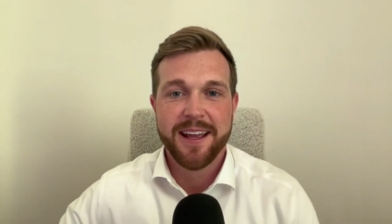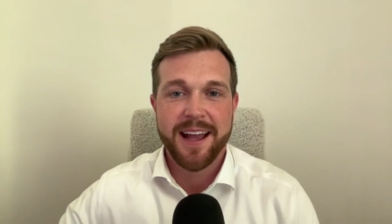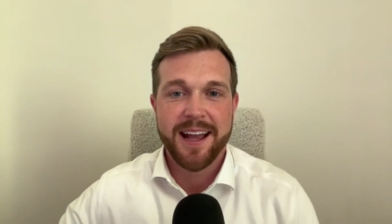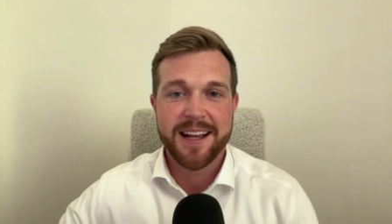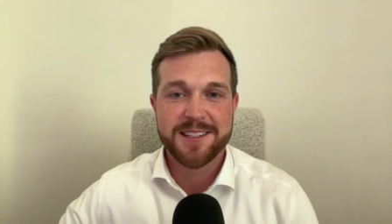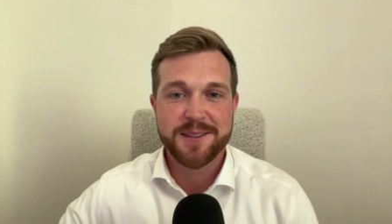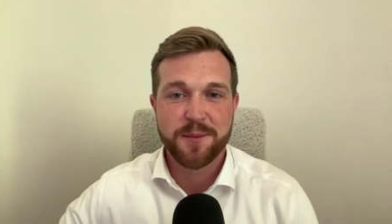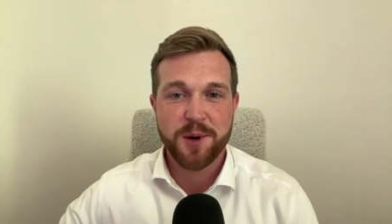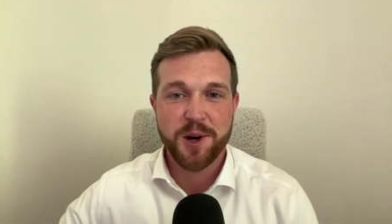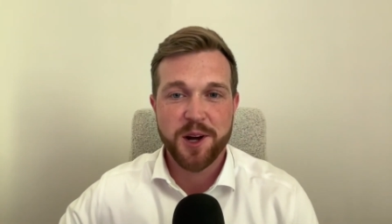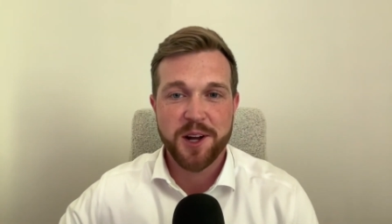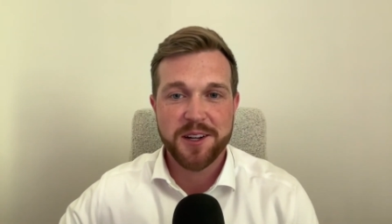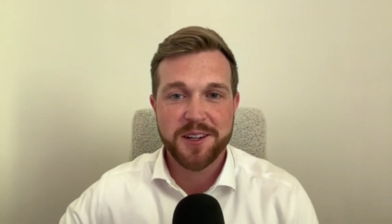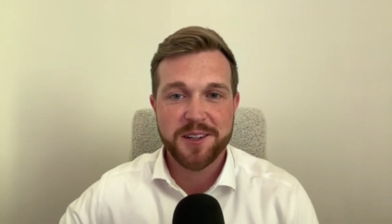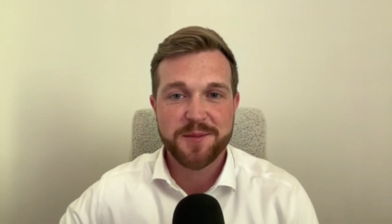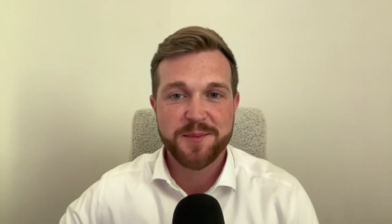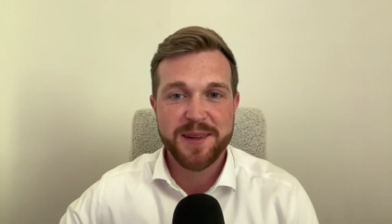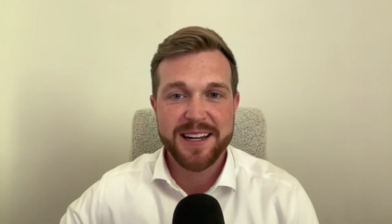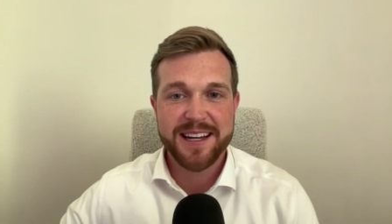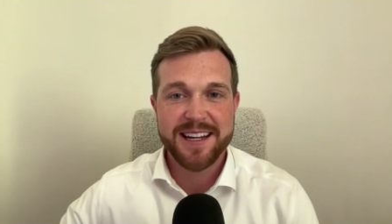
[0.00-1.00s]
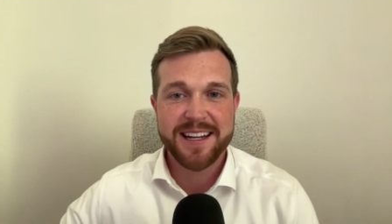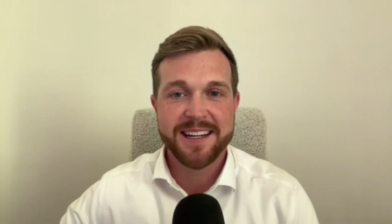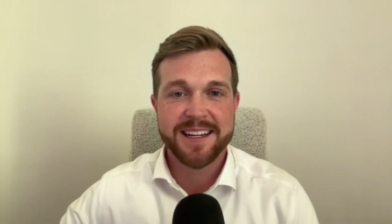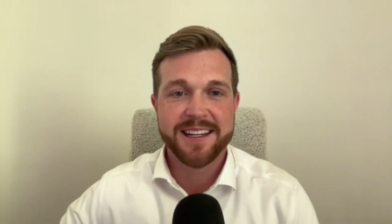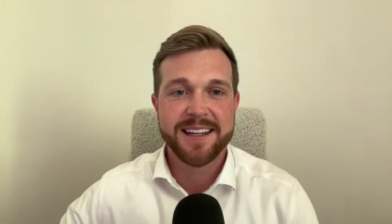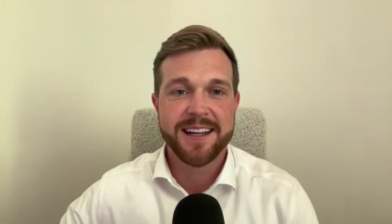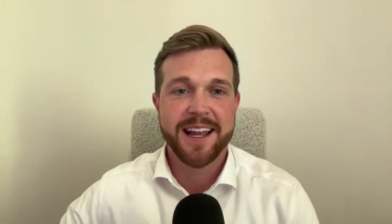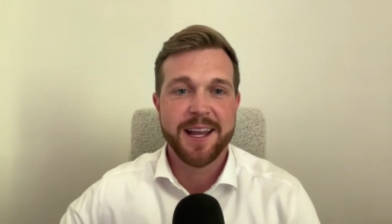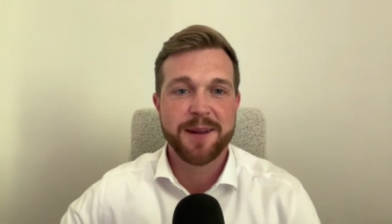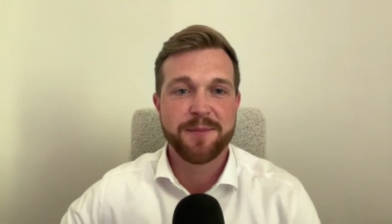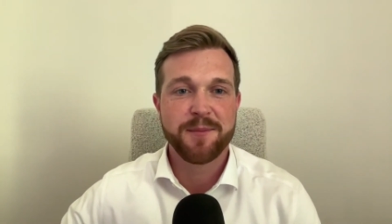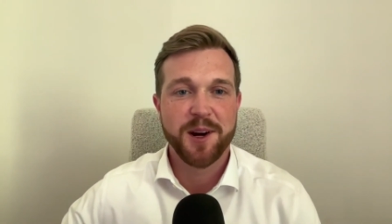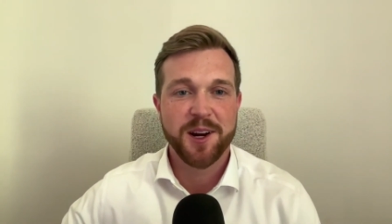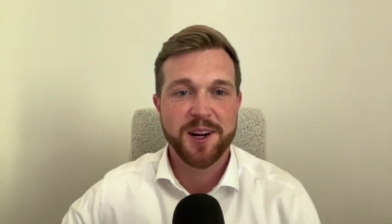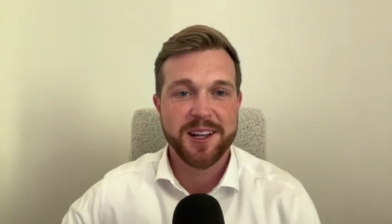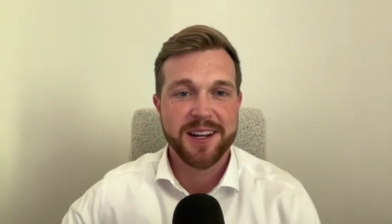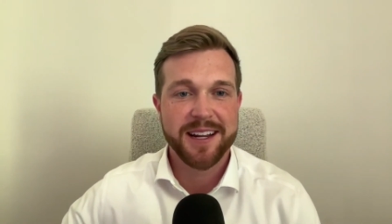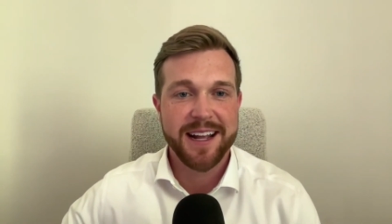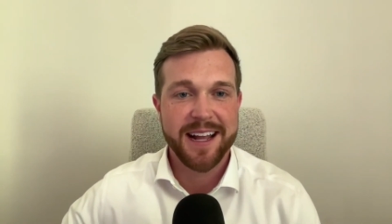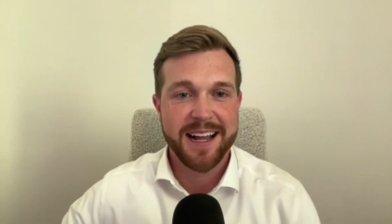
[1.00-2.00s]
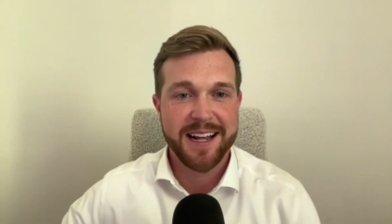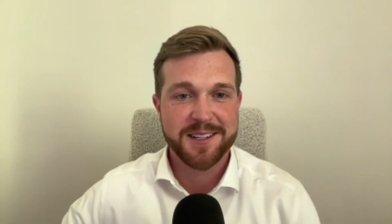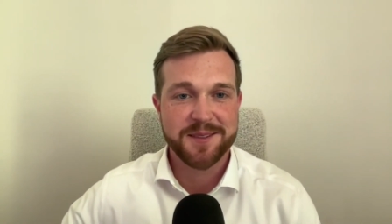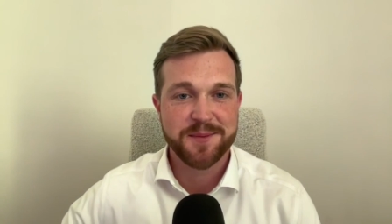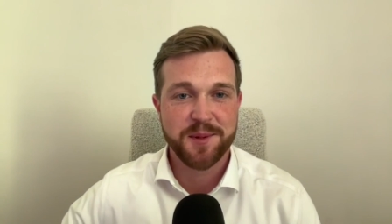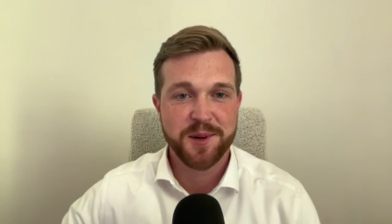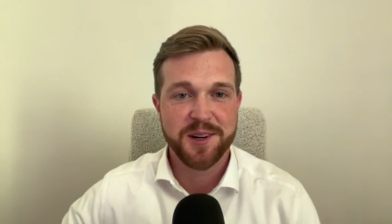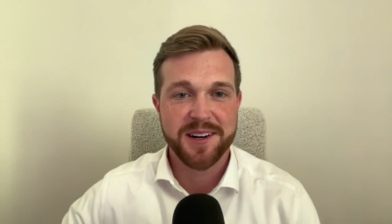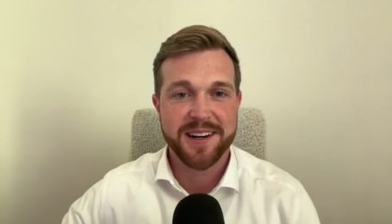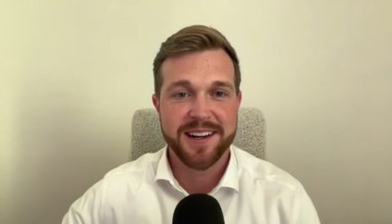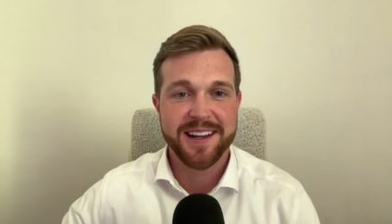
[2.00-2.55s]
As a product media and marketing expert,